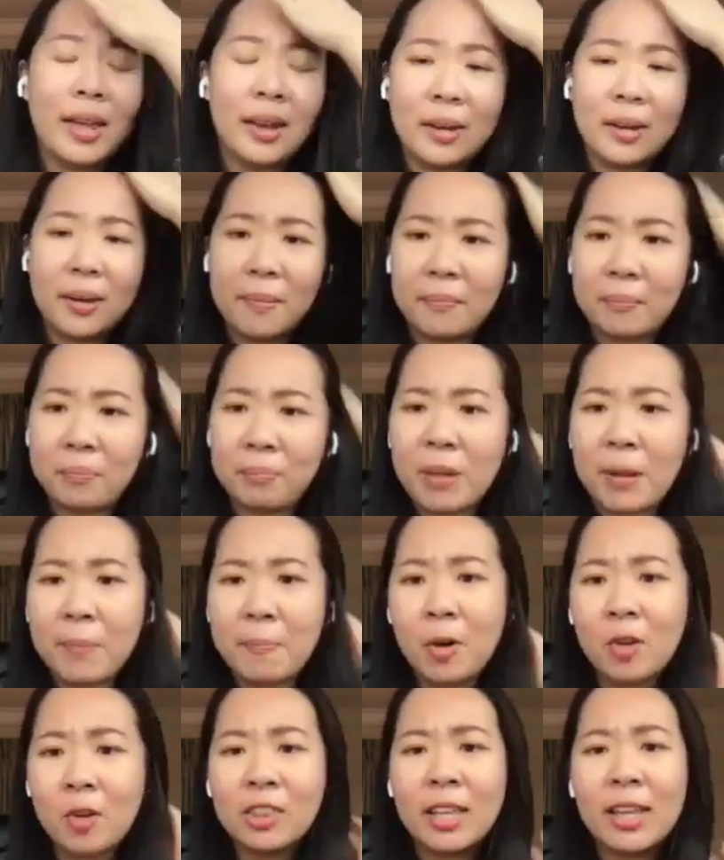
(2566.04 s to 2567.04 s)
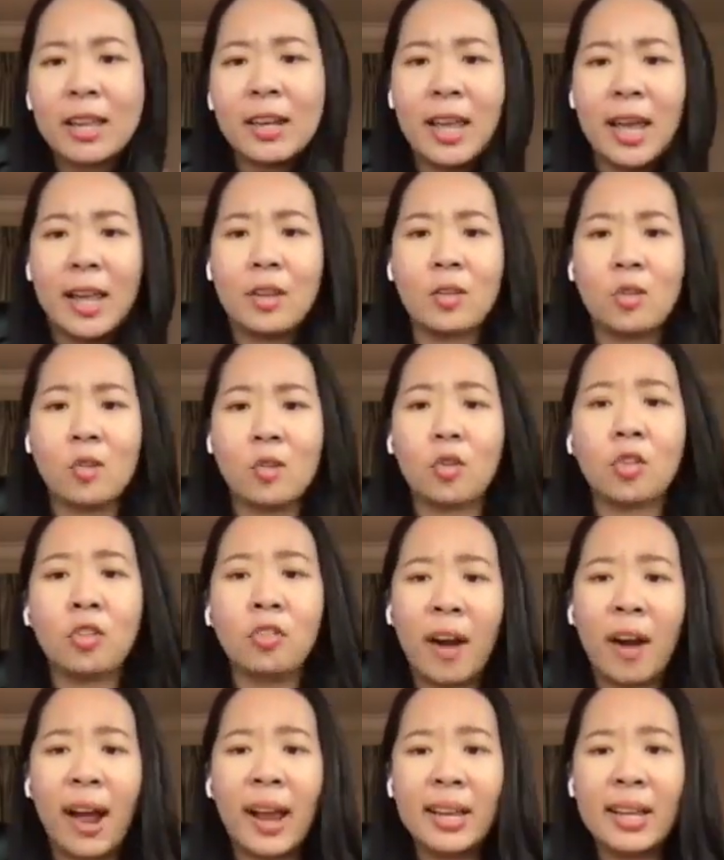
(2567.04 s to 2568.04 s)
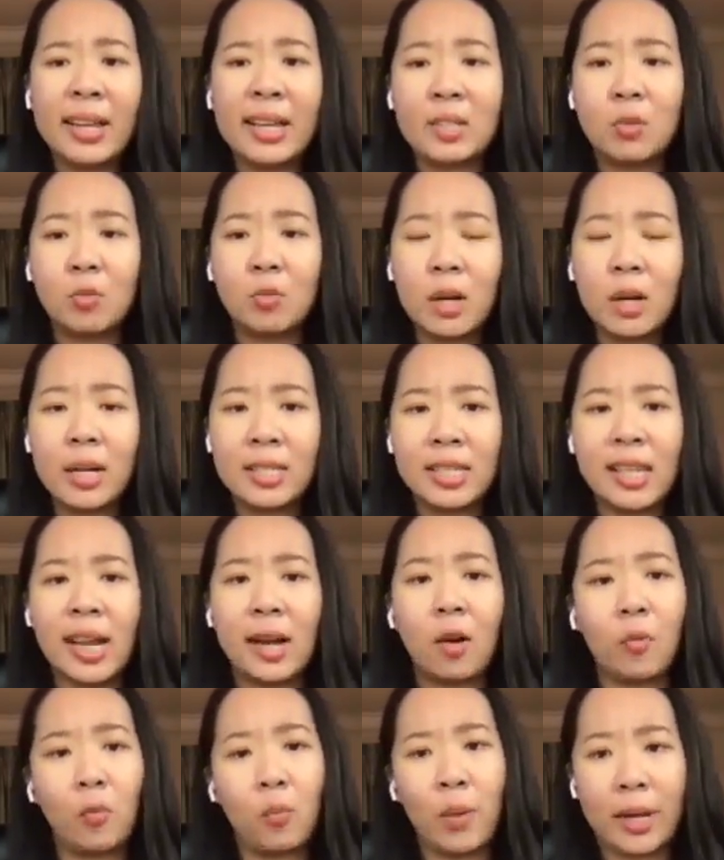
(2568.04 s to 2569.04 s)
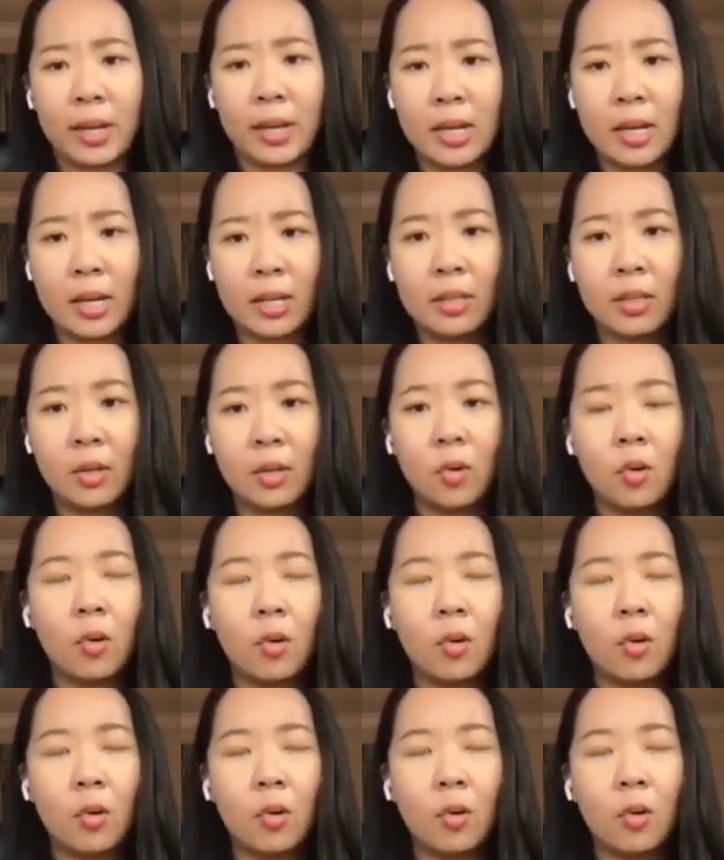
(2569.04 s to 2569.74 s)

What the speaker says: And people think that crying is a sign of weakness.